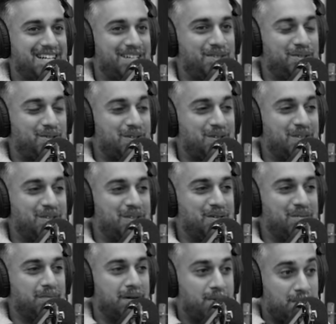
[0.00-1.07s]
I
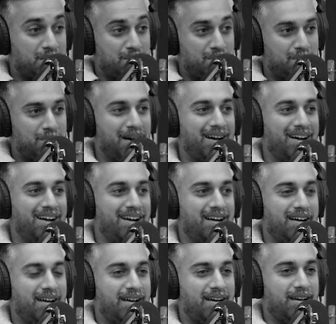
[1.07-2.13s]
told my mom.
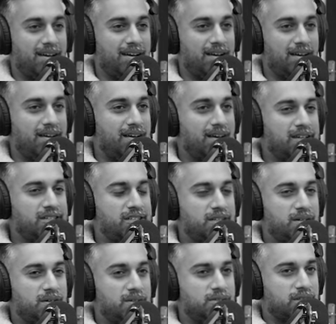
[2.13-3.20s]
And
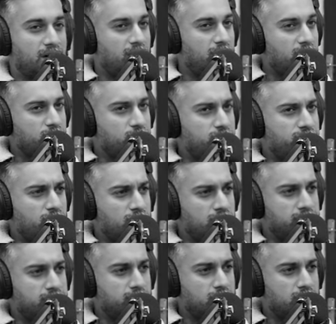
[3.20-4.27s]
she goes, "How long you've
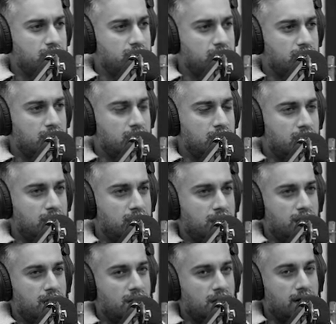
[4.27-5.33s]
known her for?"
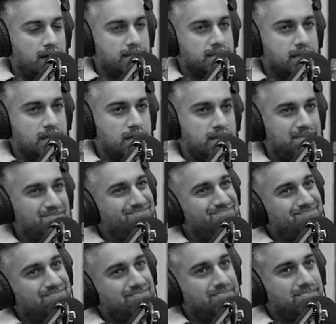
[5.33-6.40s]
I said,
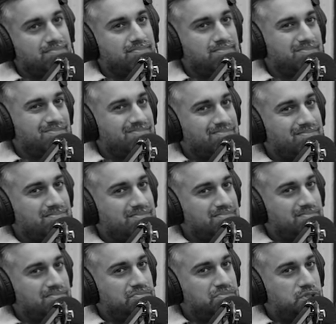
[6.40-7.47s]

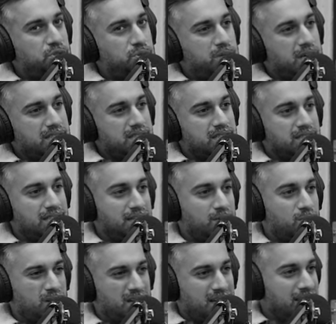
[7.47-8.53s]
2 days,
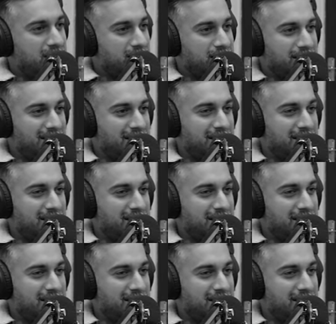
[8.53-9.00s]
1 day.